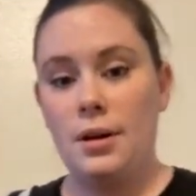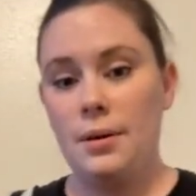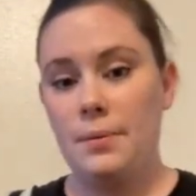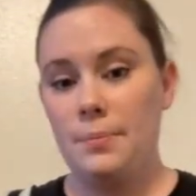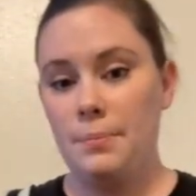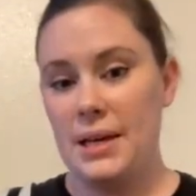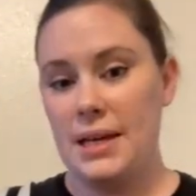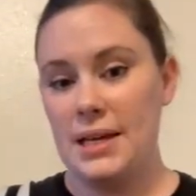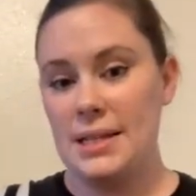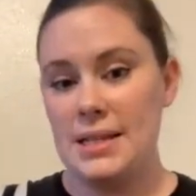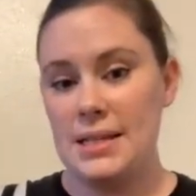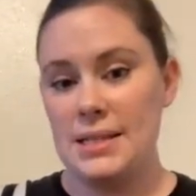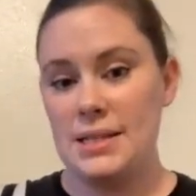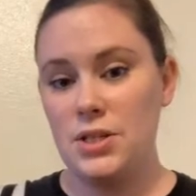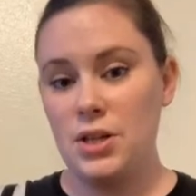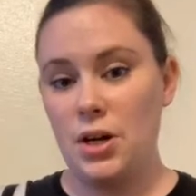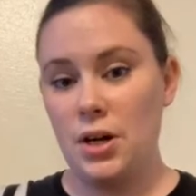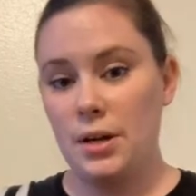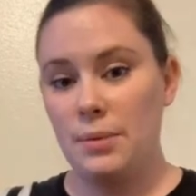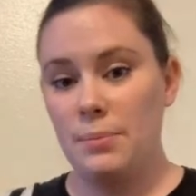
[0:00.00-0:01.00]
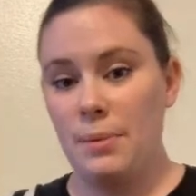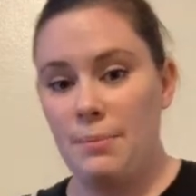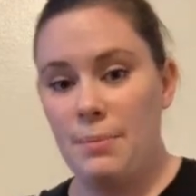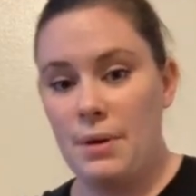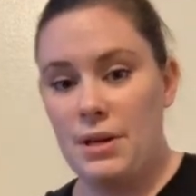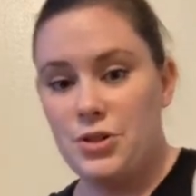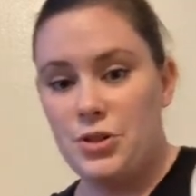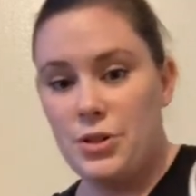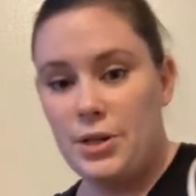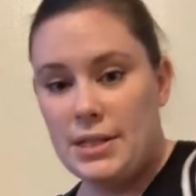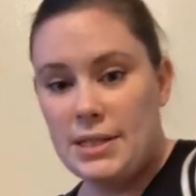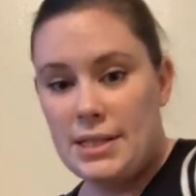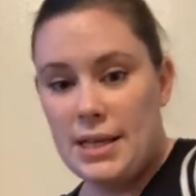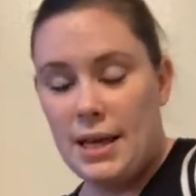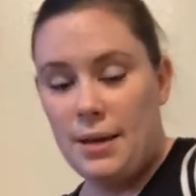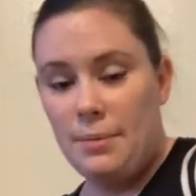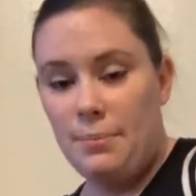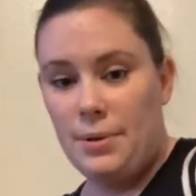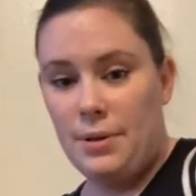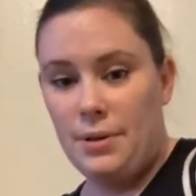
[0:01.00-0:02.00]
Because I started my measuring
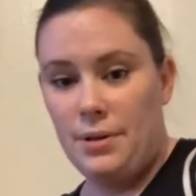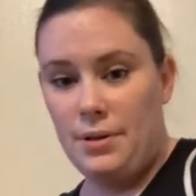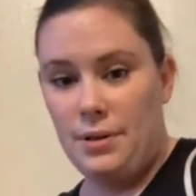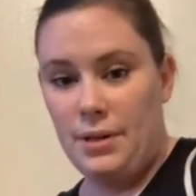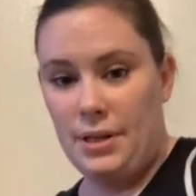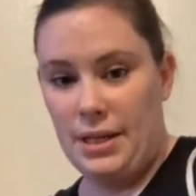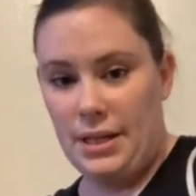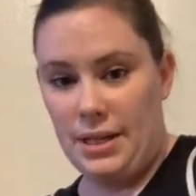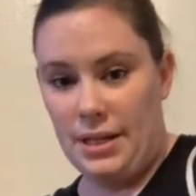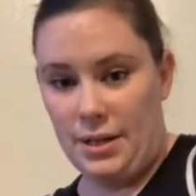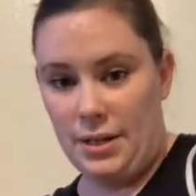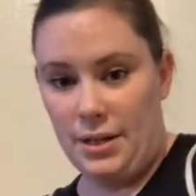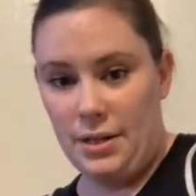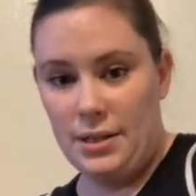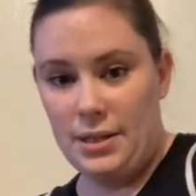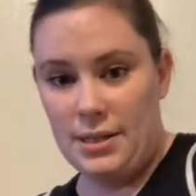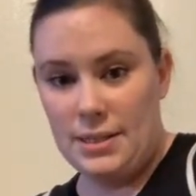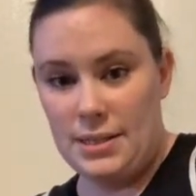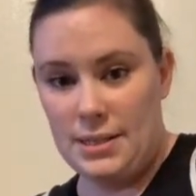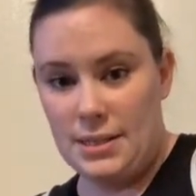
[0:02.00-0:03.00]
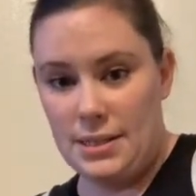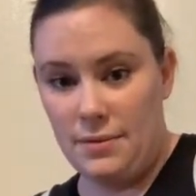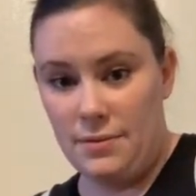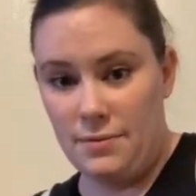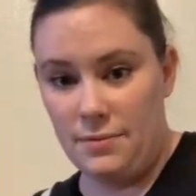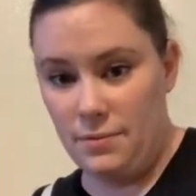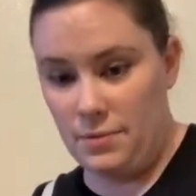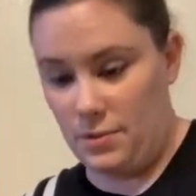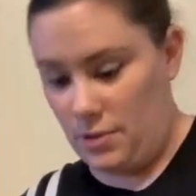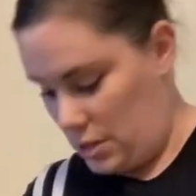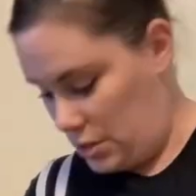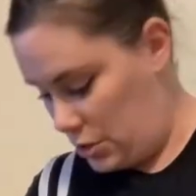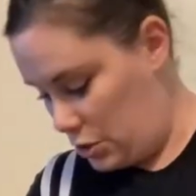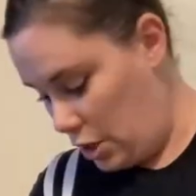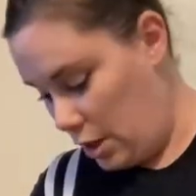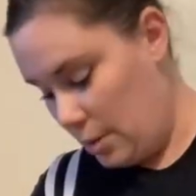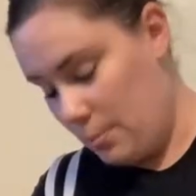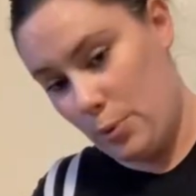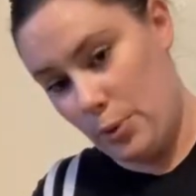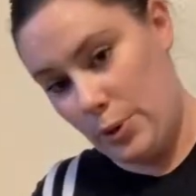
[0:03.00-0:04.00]
tape here, this is the
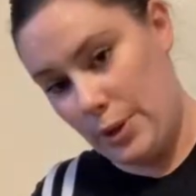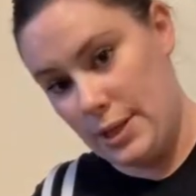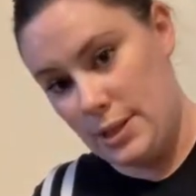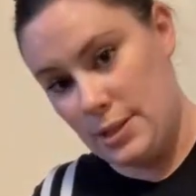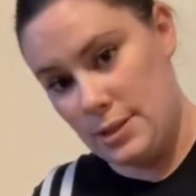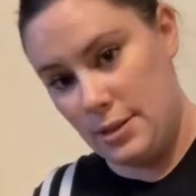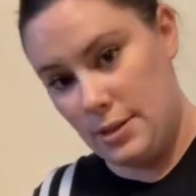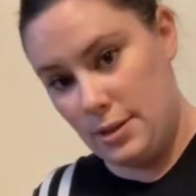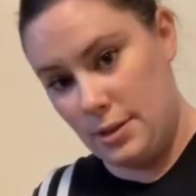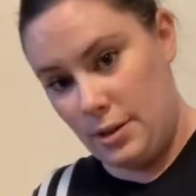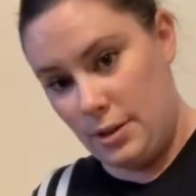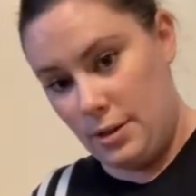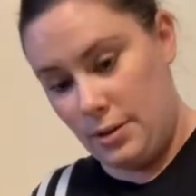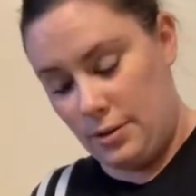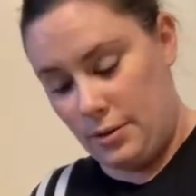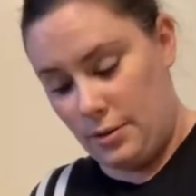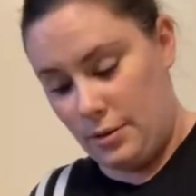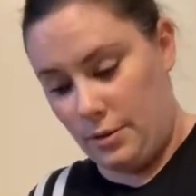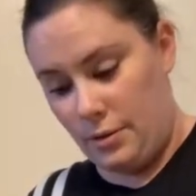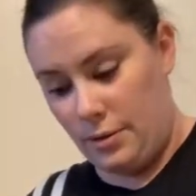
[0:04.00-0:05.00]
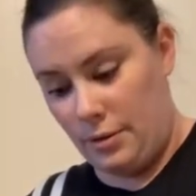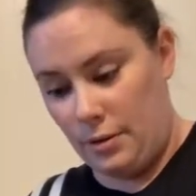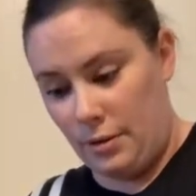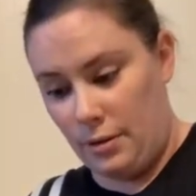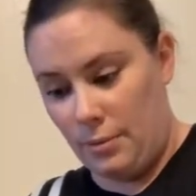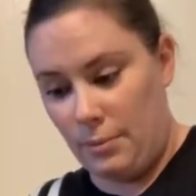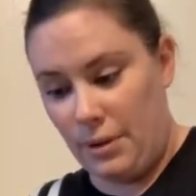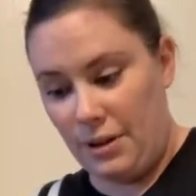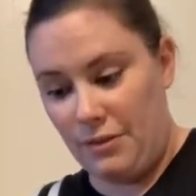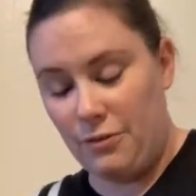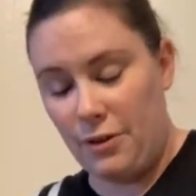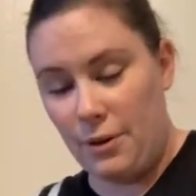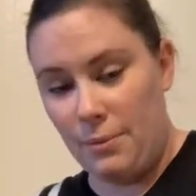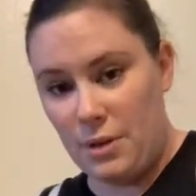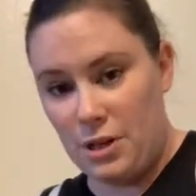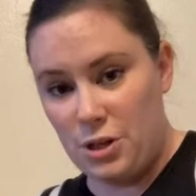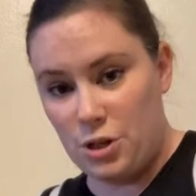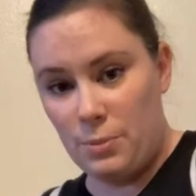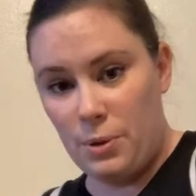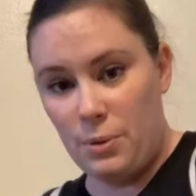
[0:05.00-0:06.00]
start point, my front
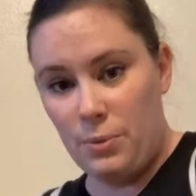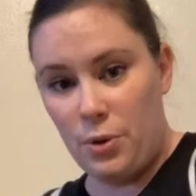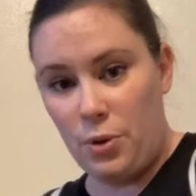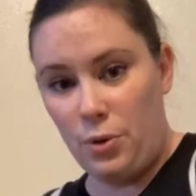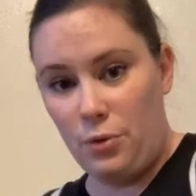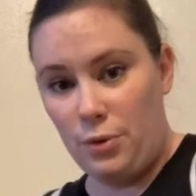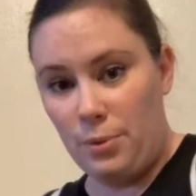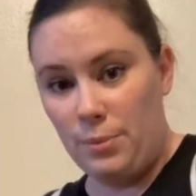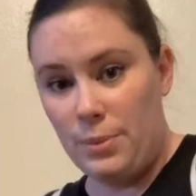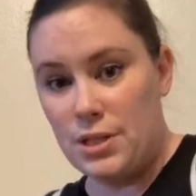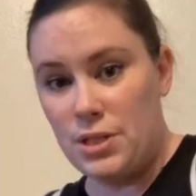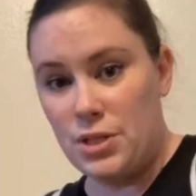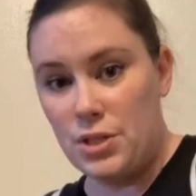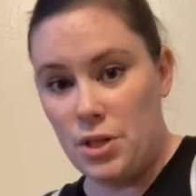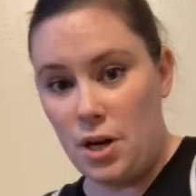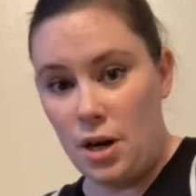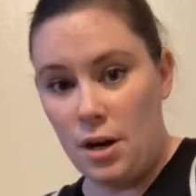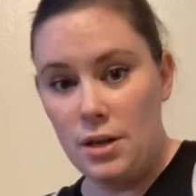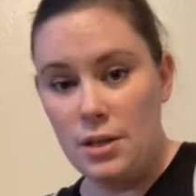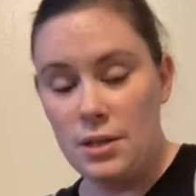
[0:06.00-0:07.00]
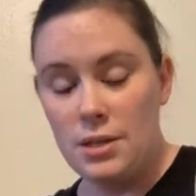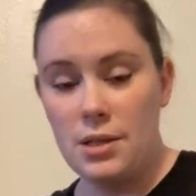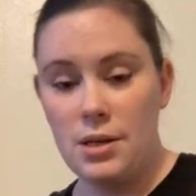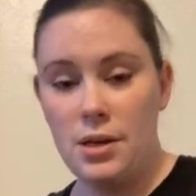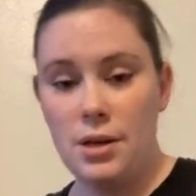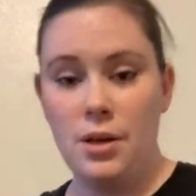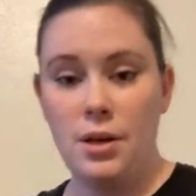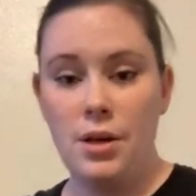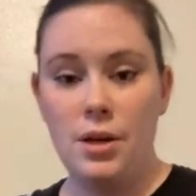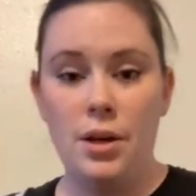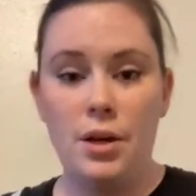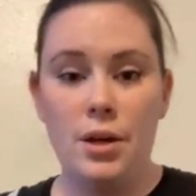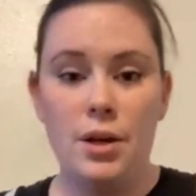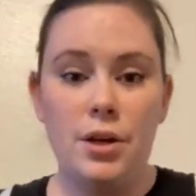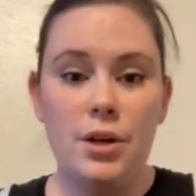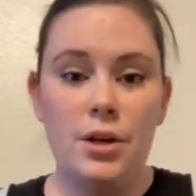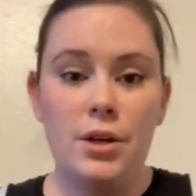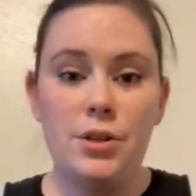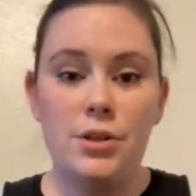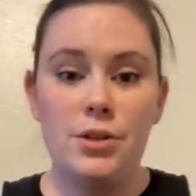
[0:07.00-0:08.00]
measurement will go from the start
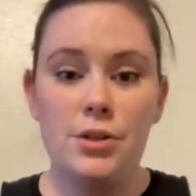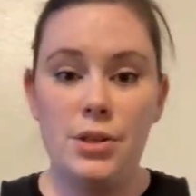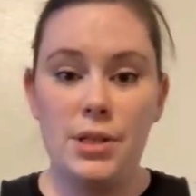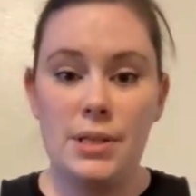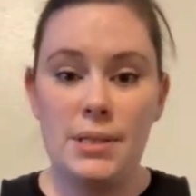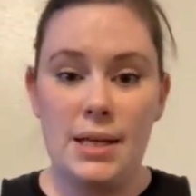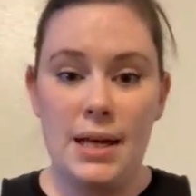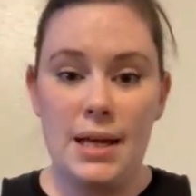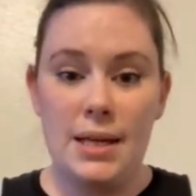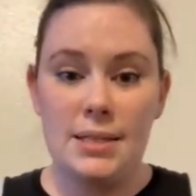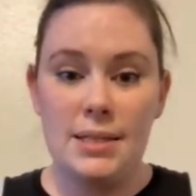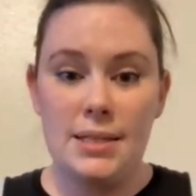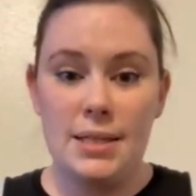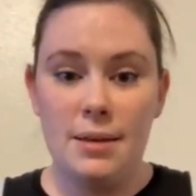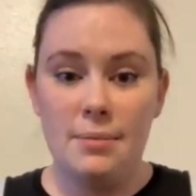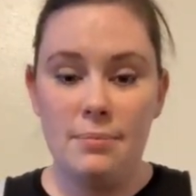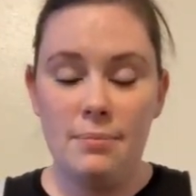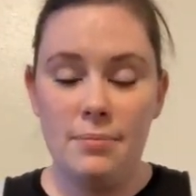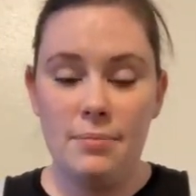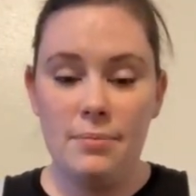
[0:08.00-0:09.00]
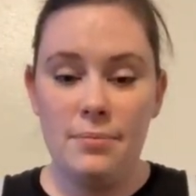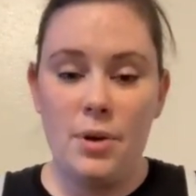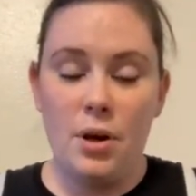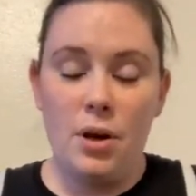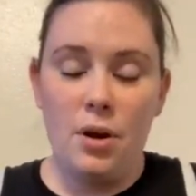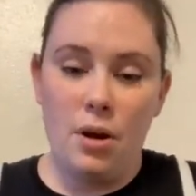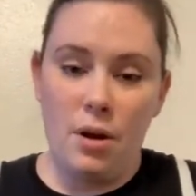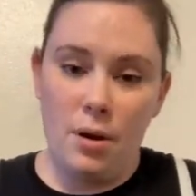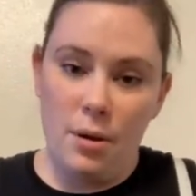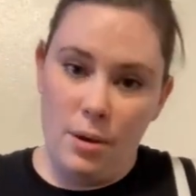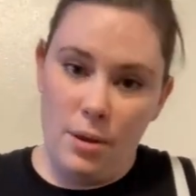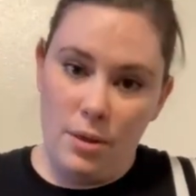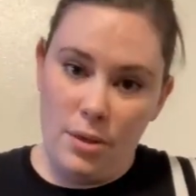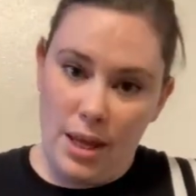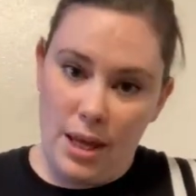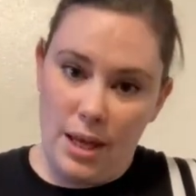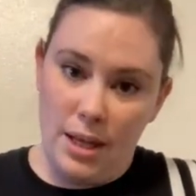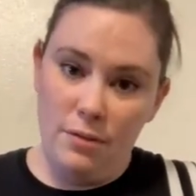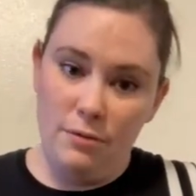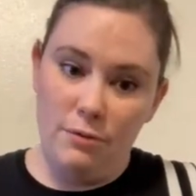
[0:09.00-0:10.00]
to the side seam,
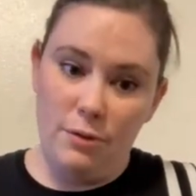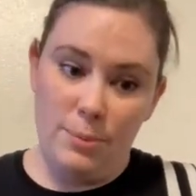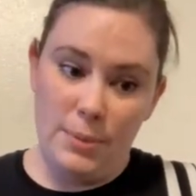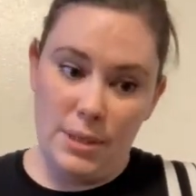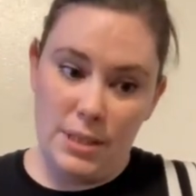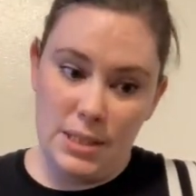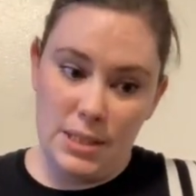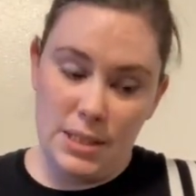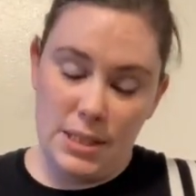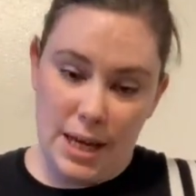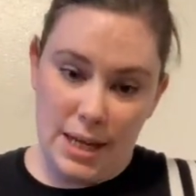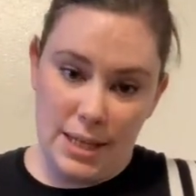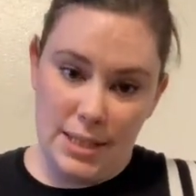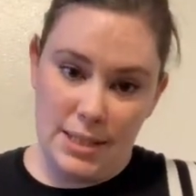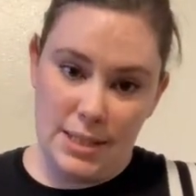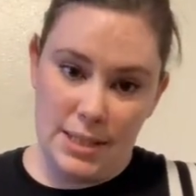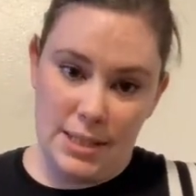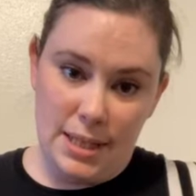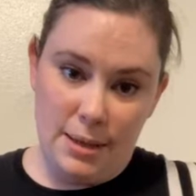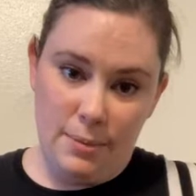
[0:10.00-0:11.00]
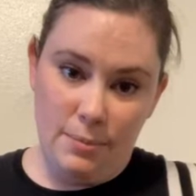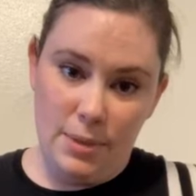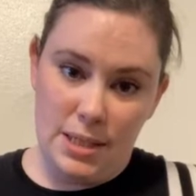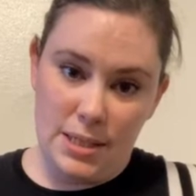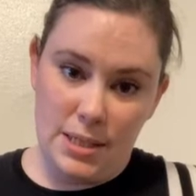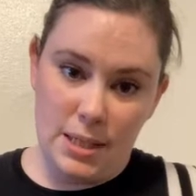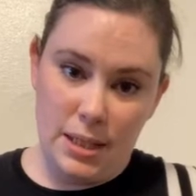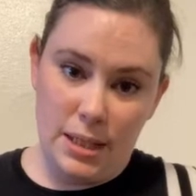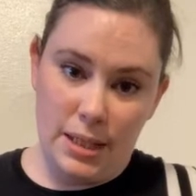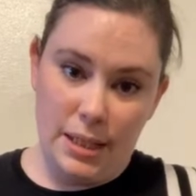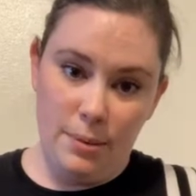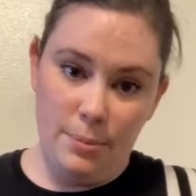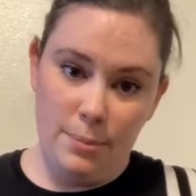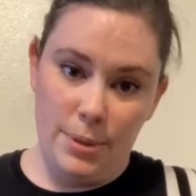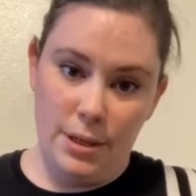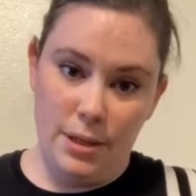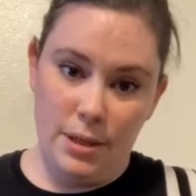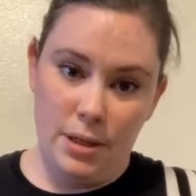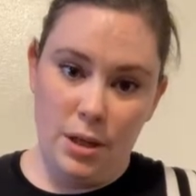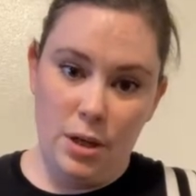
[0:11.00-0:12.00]
then from the side seam, this clip,
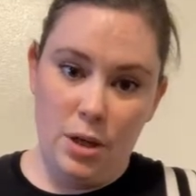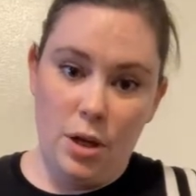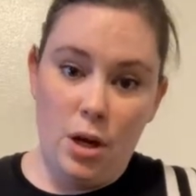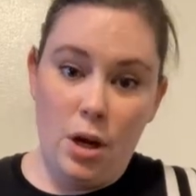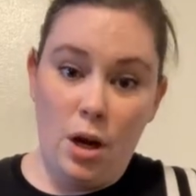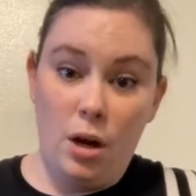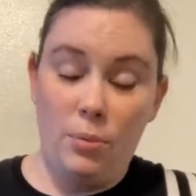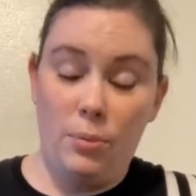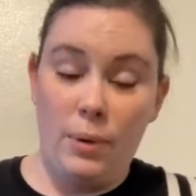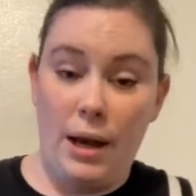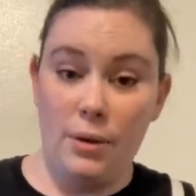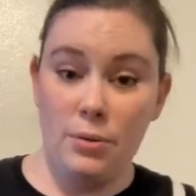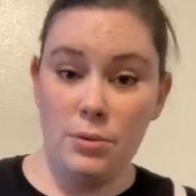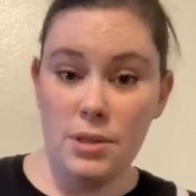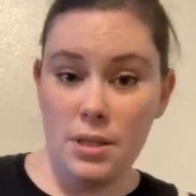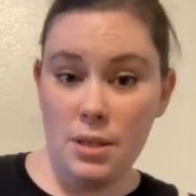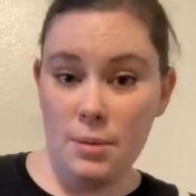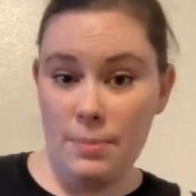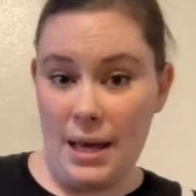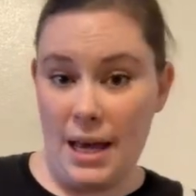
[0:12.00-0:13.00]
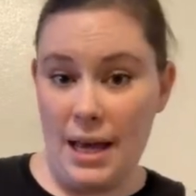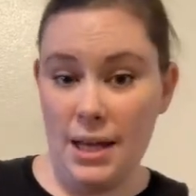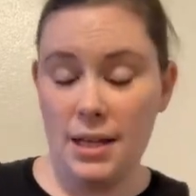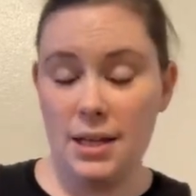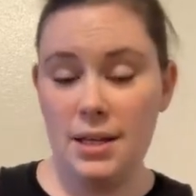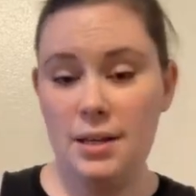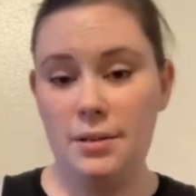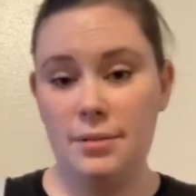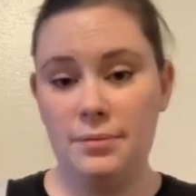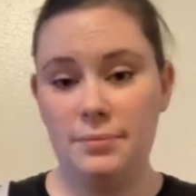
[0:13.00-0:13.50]
around the back